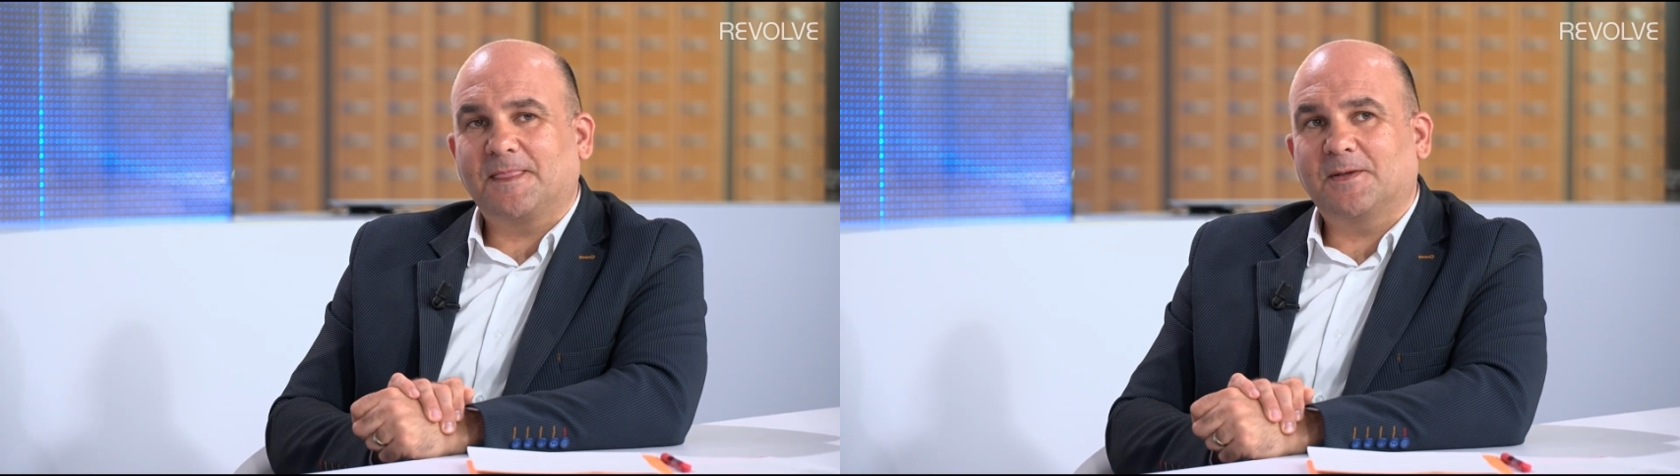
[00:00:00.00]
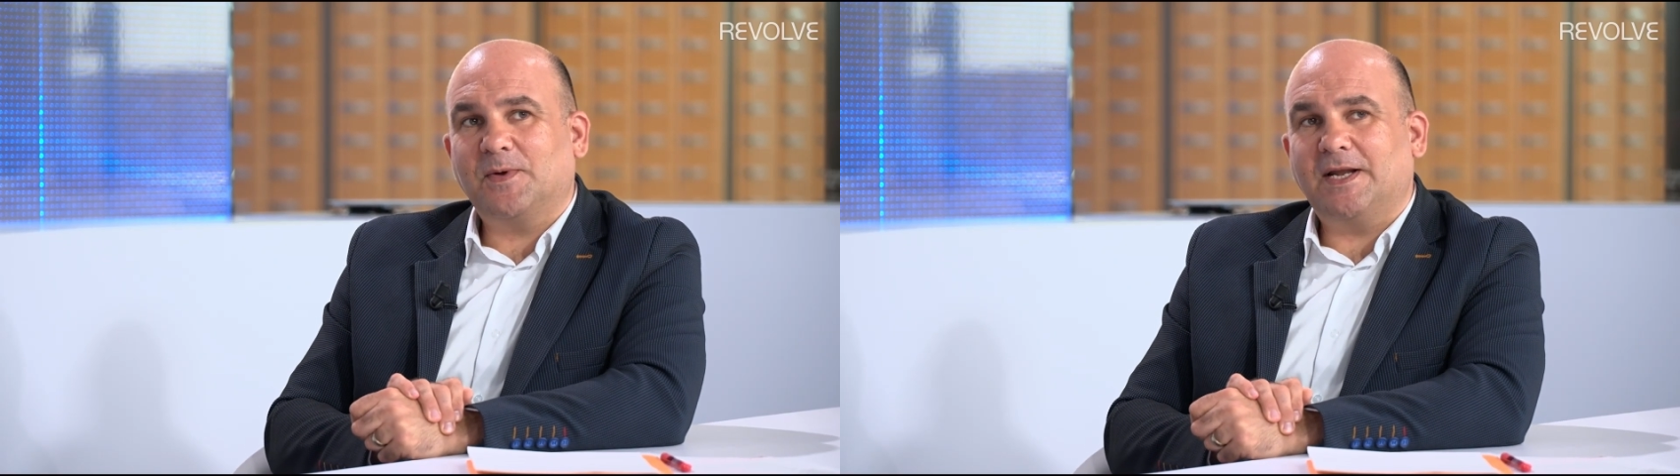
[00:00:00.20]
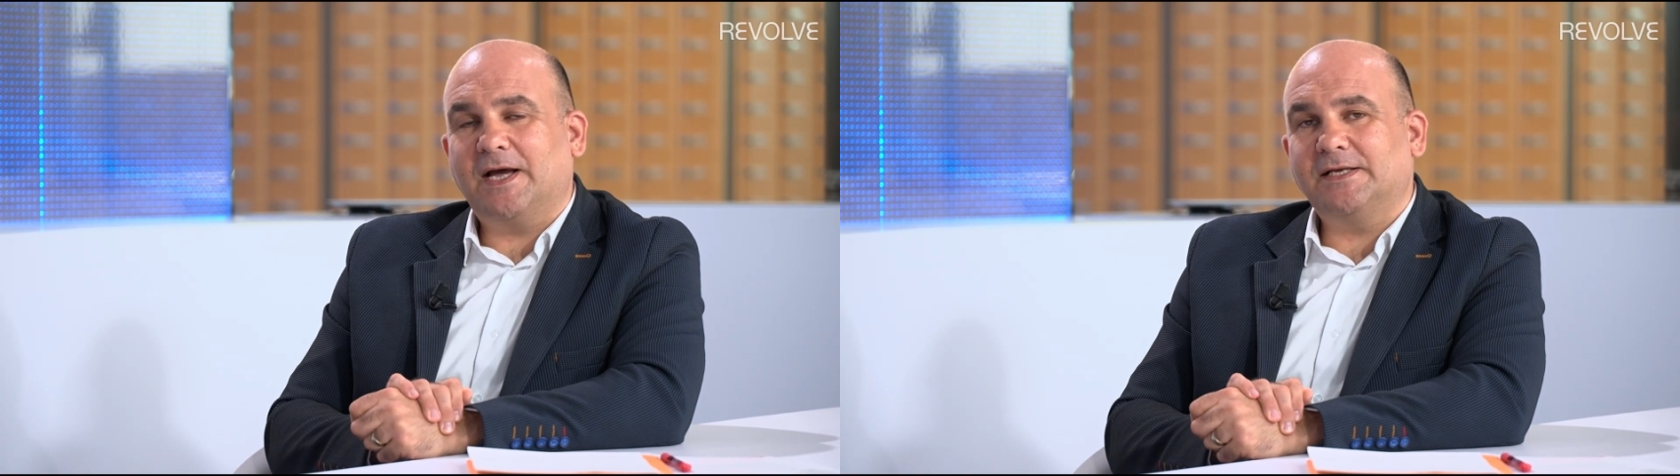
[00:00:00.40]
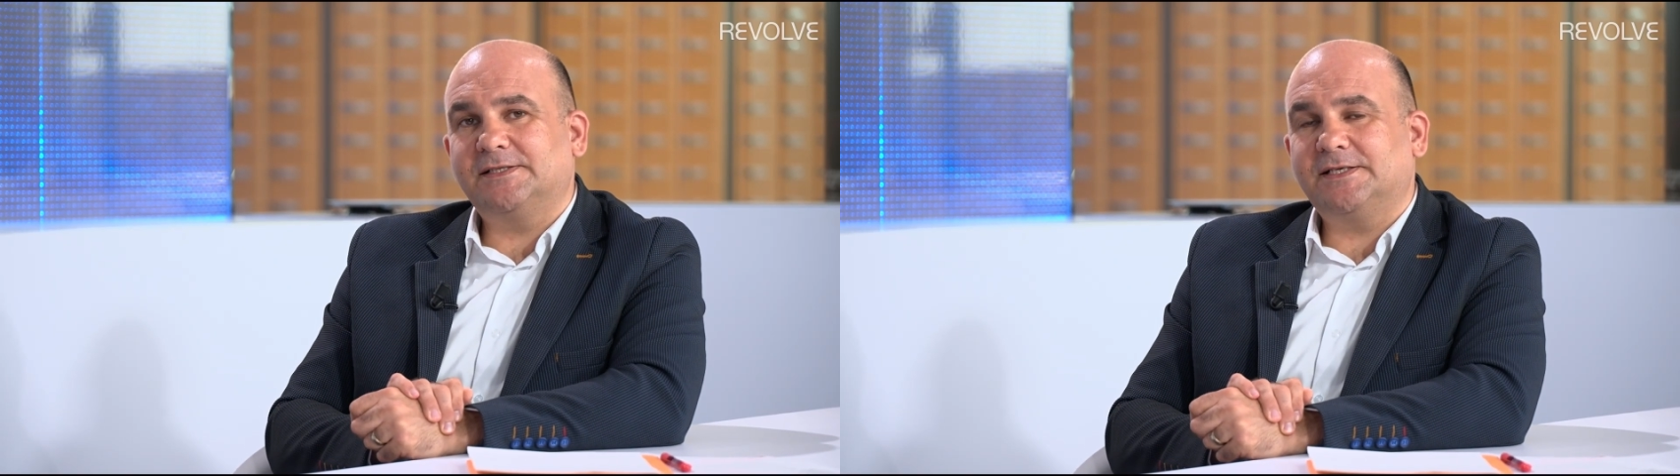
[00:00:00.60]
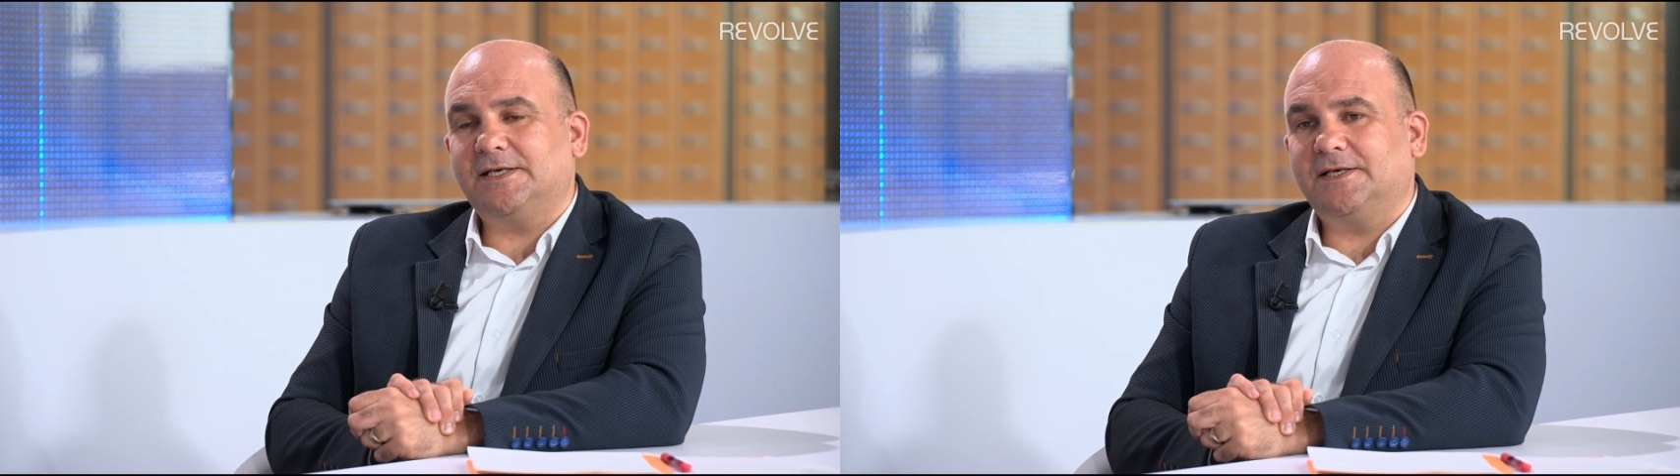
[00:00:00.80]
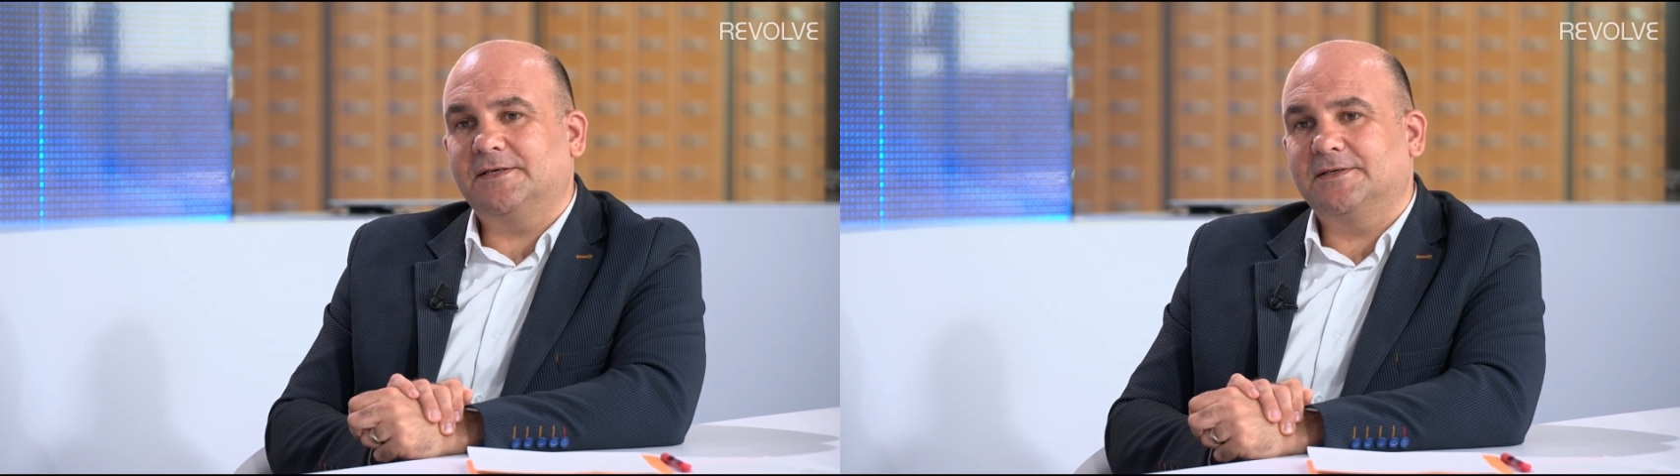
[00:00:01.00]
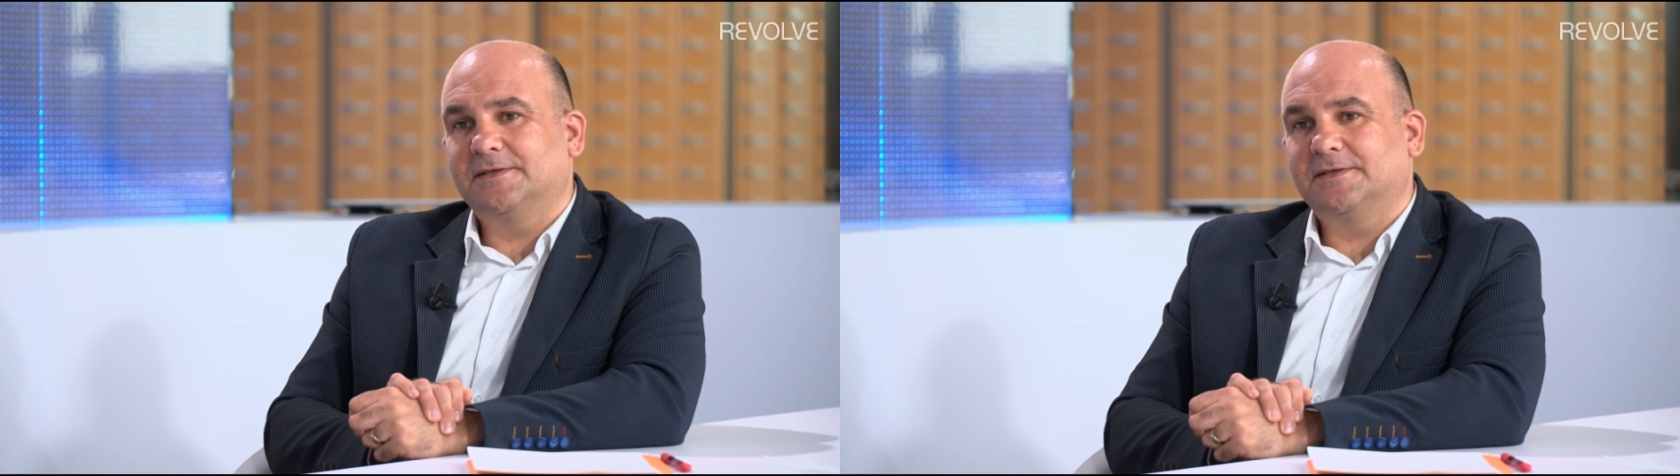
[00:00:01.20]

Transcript: when I see